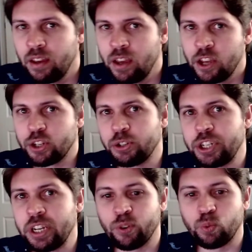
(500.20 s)

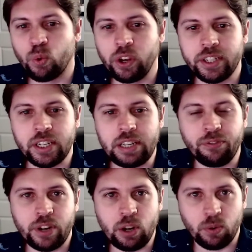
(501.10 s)
Searching for
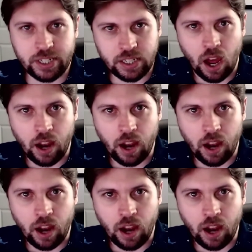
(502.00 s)
royalty-free or stock